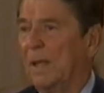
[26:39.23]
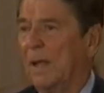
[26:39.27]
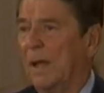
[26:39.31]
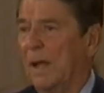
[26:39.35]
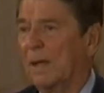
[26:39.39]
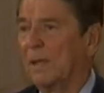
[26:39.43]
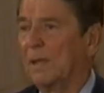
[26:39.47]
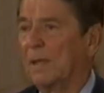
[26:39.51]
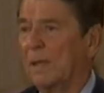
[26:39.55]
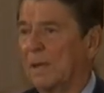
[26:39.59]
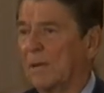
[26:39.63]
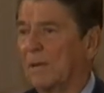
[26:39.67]

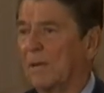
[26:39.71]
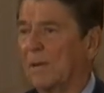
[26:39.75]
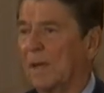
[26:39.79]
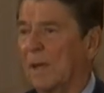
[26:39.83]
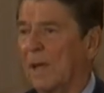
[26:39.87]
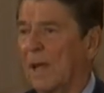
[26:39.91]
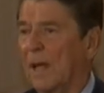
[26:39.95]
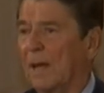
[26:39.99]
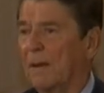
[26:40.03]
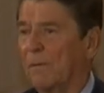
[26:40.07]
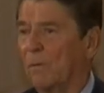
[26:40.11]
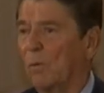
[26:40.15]
I think, are a
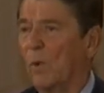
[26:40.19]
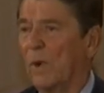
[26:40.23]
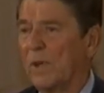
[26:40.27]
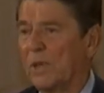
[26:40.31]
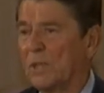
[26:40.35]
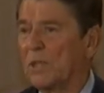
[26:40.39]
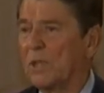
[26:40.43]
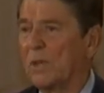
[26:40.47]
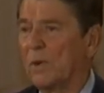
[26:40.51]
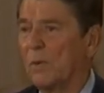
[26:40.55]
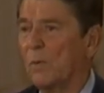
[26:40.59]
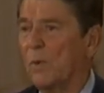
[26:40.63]
lot of
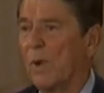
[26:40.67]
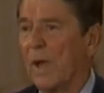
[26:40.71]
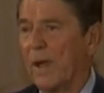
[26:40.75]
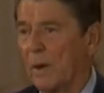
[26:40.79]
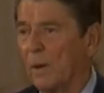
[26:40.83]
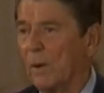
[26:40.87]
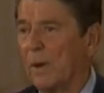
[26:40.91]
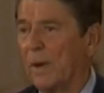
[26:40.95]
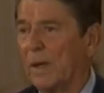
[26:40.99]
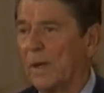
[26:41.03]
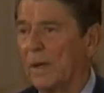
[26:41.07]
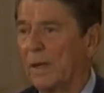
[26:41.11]
wasted
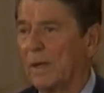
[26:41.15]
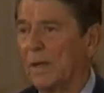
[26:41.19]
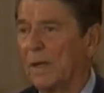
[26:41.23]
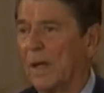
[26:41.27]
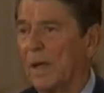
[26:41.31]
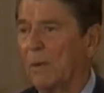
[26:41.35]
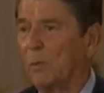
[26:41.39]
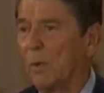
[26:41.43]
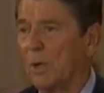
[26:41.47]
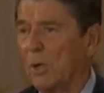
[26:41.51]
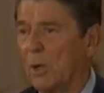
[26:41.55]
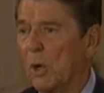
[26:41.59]
rhetoric,
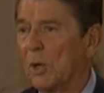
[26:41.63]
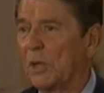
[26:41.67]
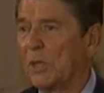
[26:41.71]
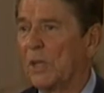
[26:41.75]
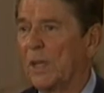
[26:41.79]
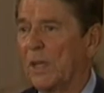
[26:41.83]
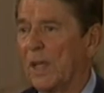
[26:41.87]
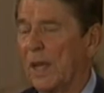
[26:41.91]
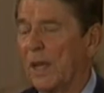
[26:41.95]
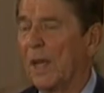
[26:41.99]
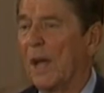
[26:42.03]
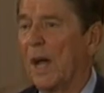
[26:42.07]
and we ought
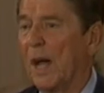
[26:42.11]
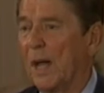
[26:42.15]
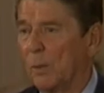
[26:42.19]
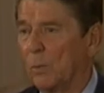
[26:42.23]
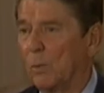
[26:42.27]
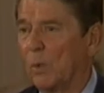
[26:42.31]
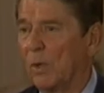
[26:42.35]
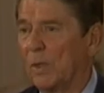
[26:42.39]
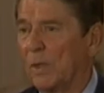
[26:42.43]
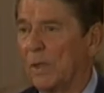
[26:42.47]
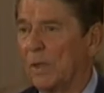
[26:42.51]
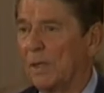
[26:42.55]
to get
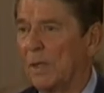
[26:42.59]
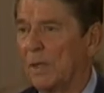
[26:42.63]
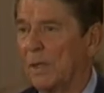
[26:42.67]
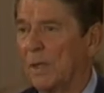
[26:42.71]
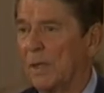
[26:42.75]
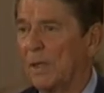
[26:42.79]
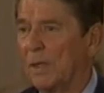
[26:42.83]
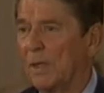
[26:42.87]
on with it.